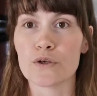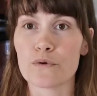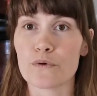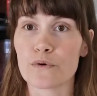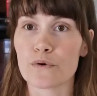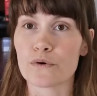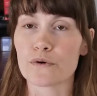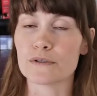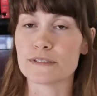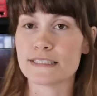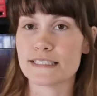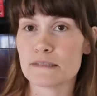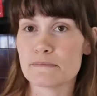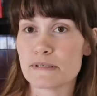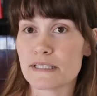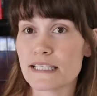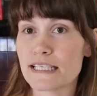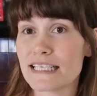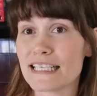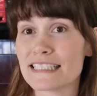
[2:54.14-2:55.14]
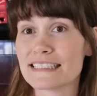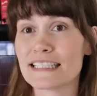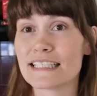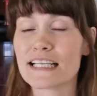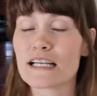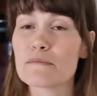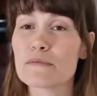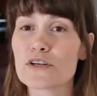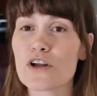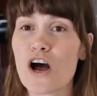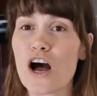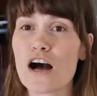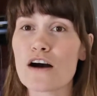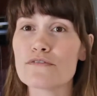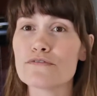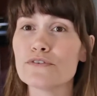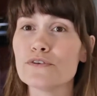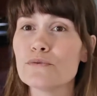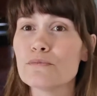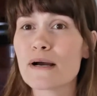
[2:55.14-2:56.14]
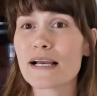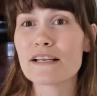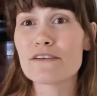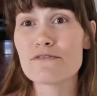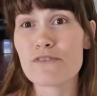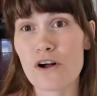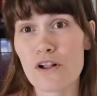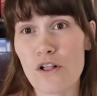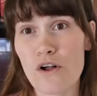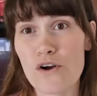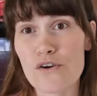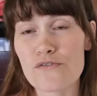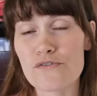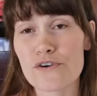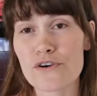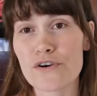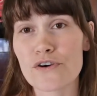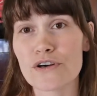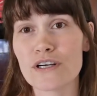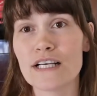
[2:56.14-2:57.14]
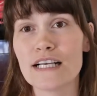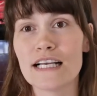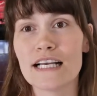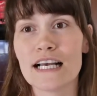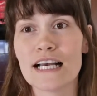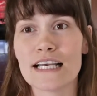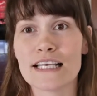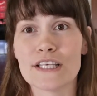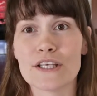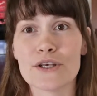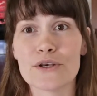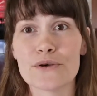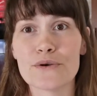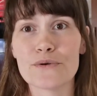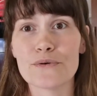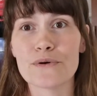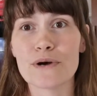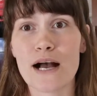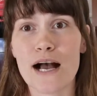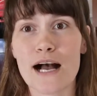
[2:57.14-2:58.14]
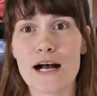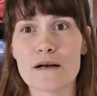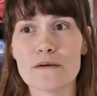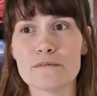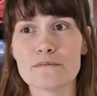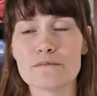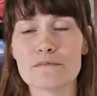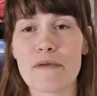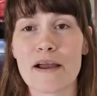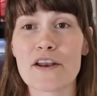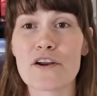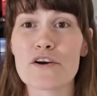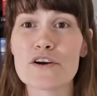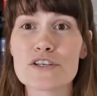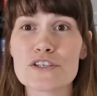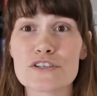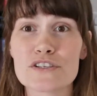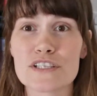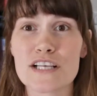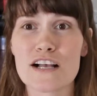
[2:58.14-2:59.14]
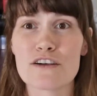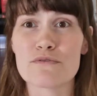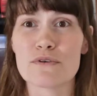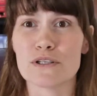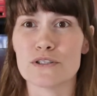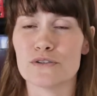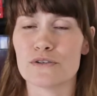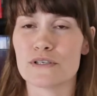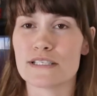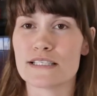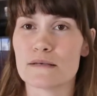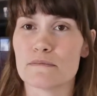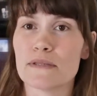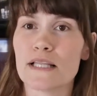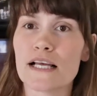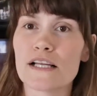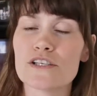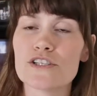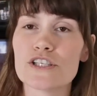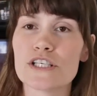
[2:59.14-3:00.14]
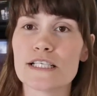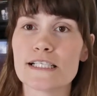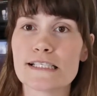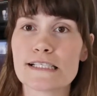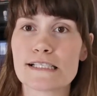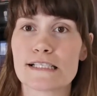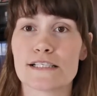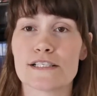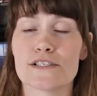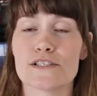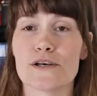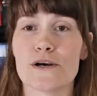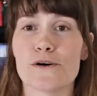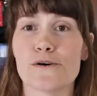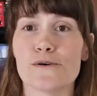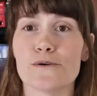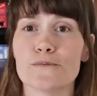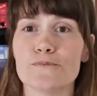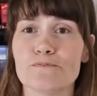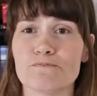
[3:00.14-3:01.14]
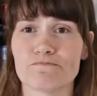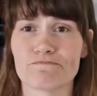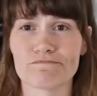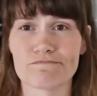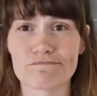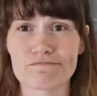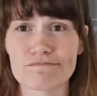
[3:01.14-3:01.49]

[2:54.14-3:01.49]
your stability is a little bit off, you might fall over, you might hurt yourself while doing some lunges. So